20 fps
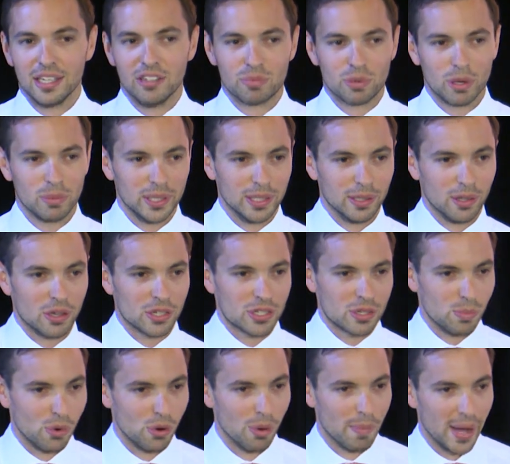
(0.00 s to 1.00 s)
you've probably
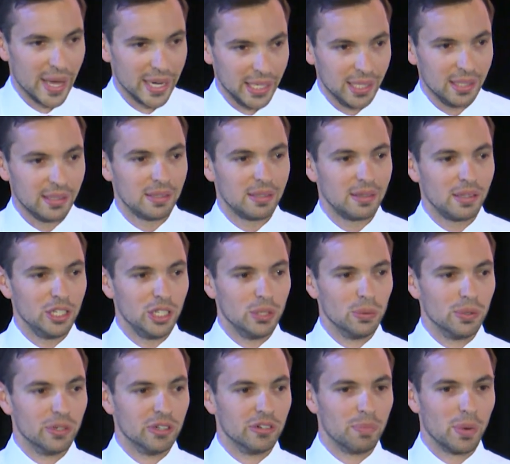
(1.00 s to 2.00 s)
lost more money than you
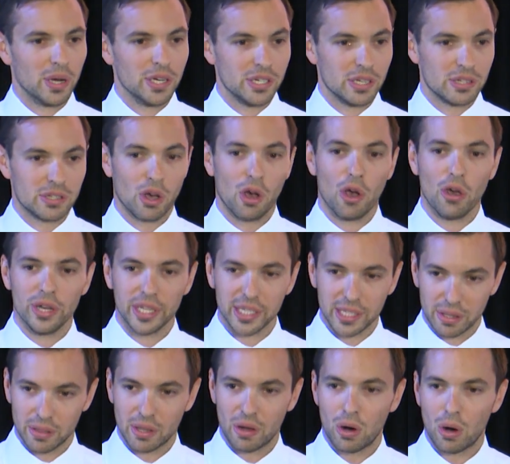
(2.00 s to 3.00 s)
would have by just owning
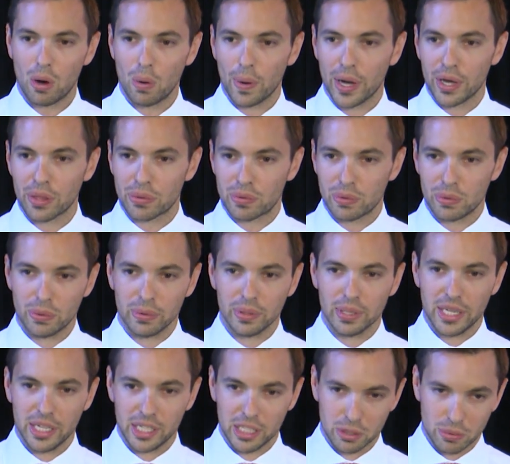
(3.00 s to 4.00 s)
it the whole way through and
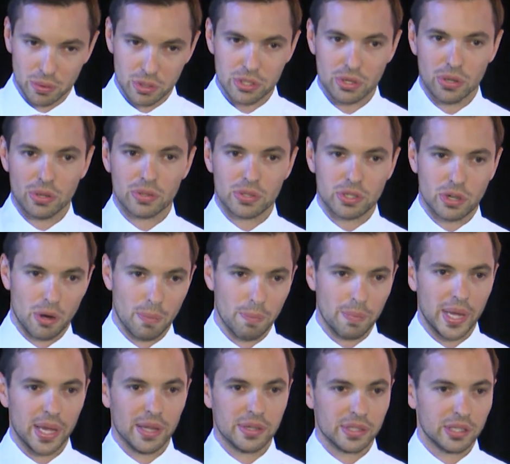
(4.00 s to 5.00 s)
letting your returns
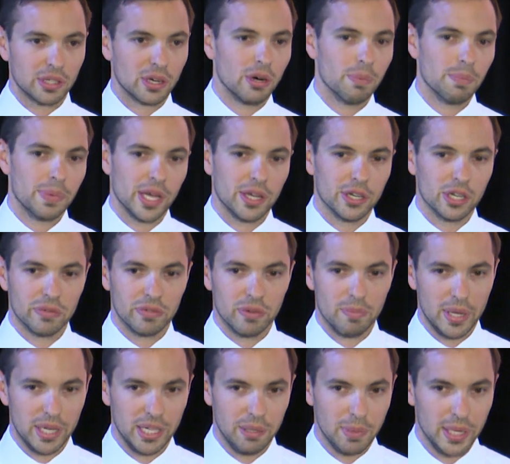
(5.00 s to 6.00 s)
compound and compound over
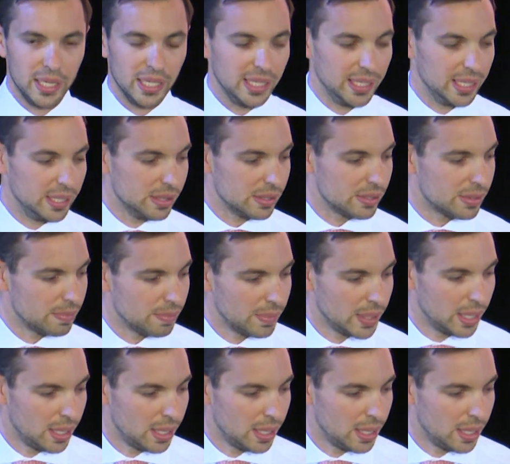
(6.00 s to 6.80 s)
many, many years.